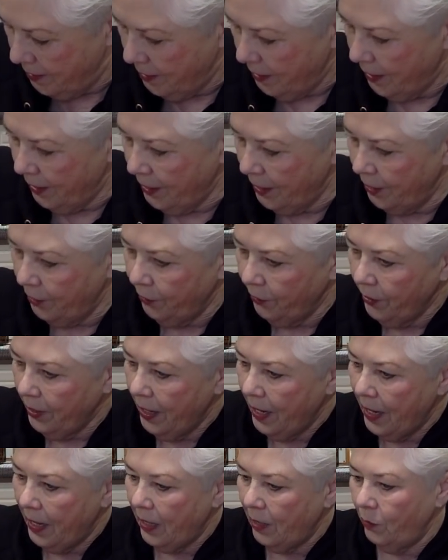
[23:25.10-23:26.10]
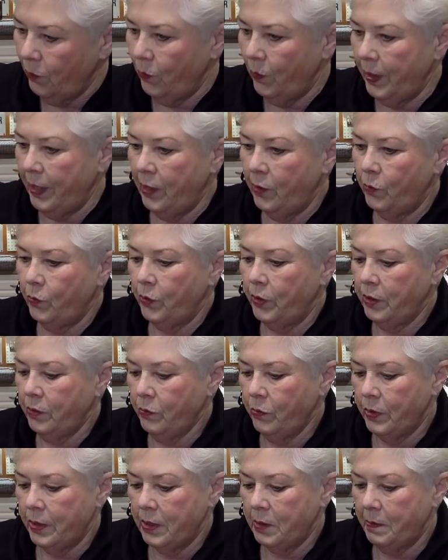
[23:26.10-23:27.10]
Another Halloween one
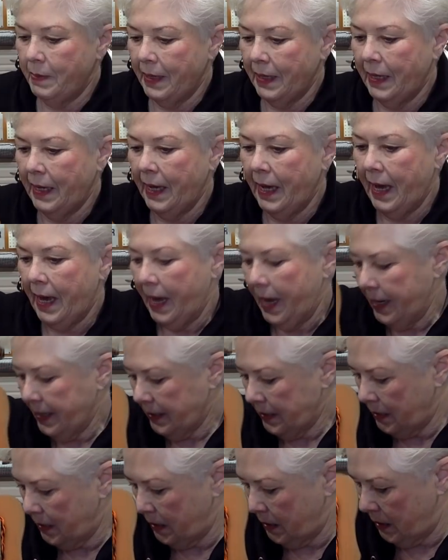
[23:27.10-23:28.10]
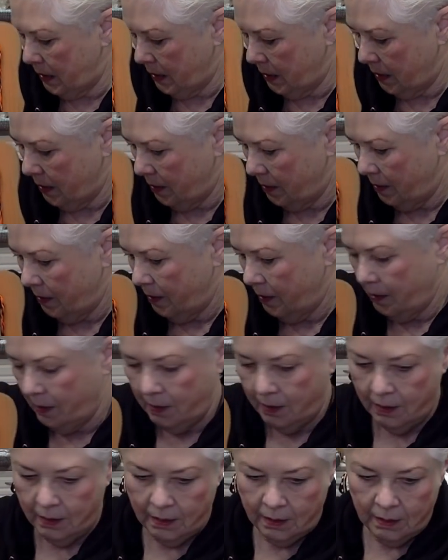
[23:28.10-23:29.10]
was my cat.
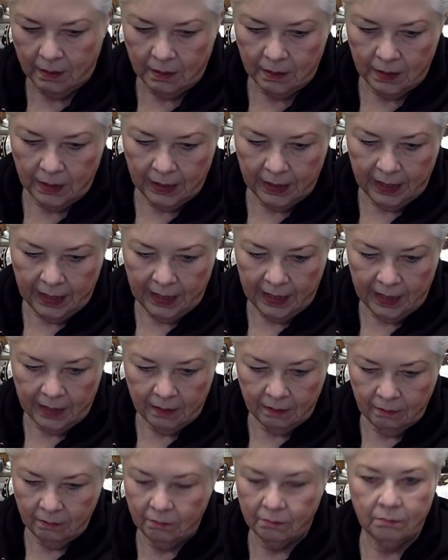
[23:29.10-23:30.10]
Again,